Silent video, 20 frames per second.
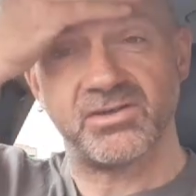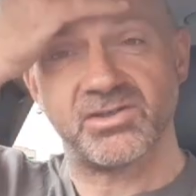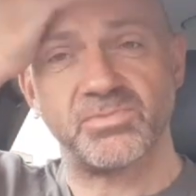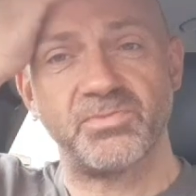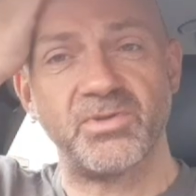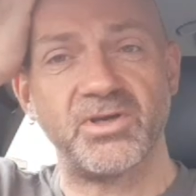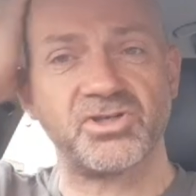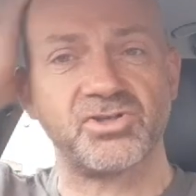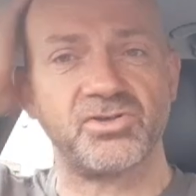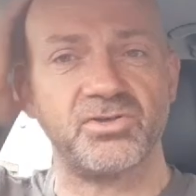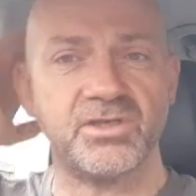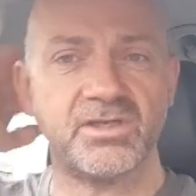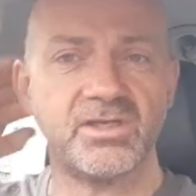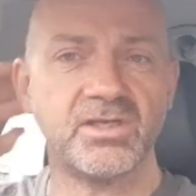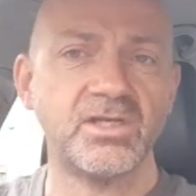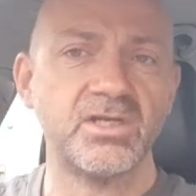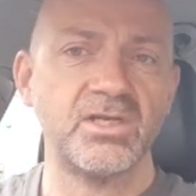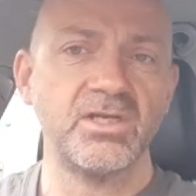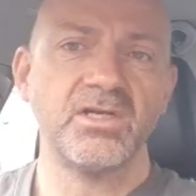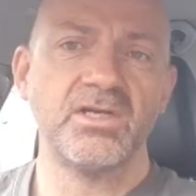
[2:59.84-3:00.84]
especially.
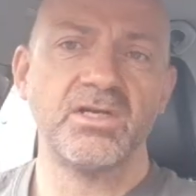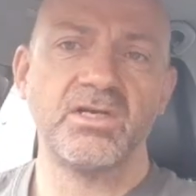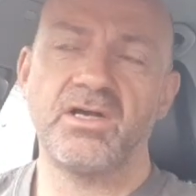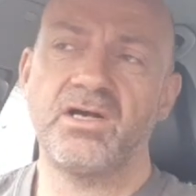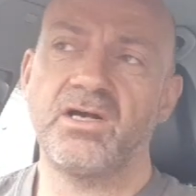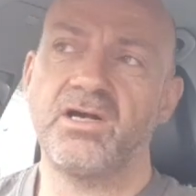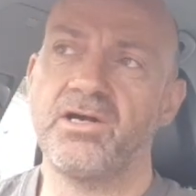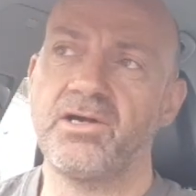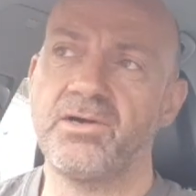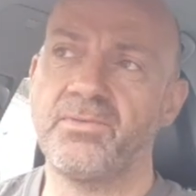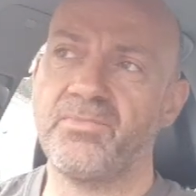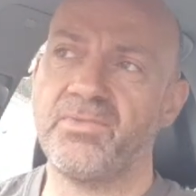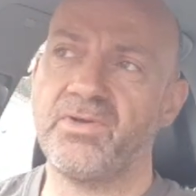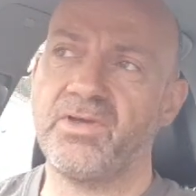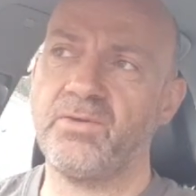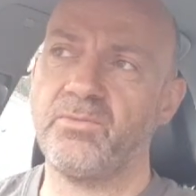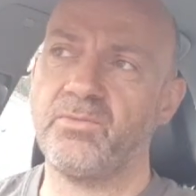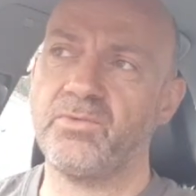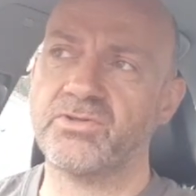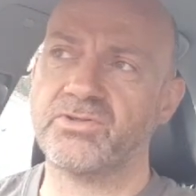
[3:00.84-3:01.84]

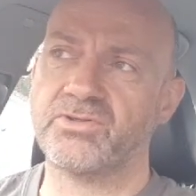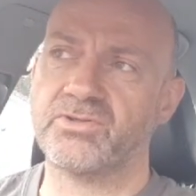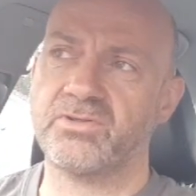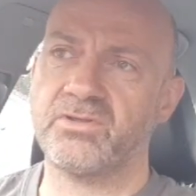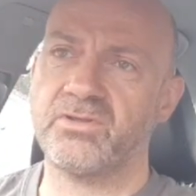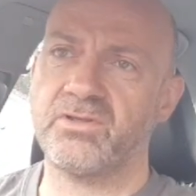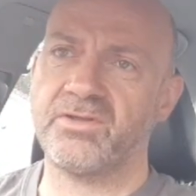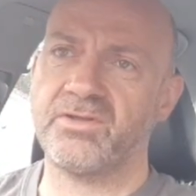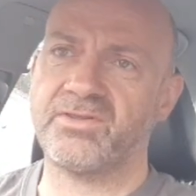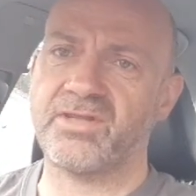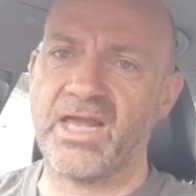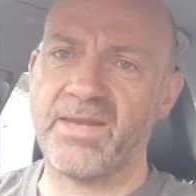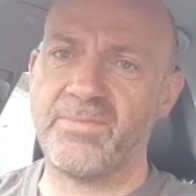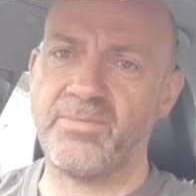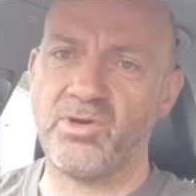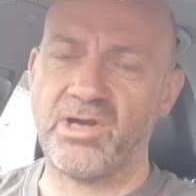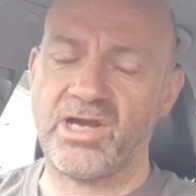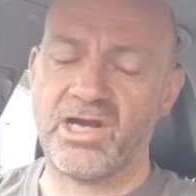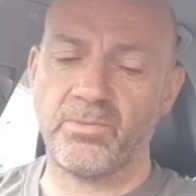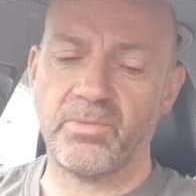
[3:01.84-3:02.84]
It was their
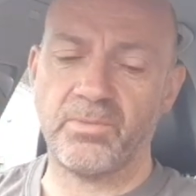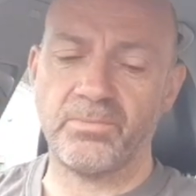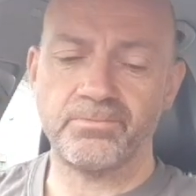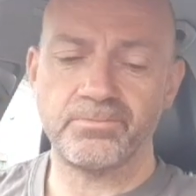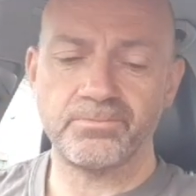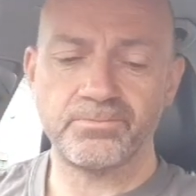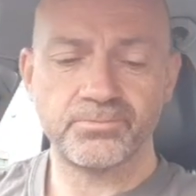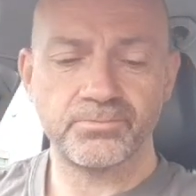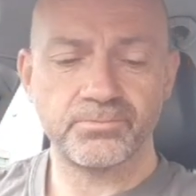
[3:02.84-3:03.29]
debut album,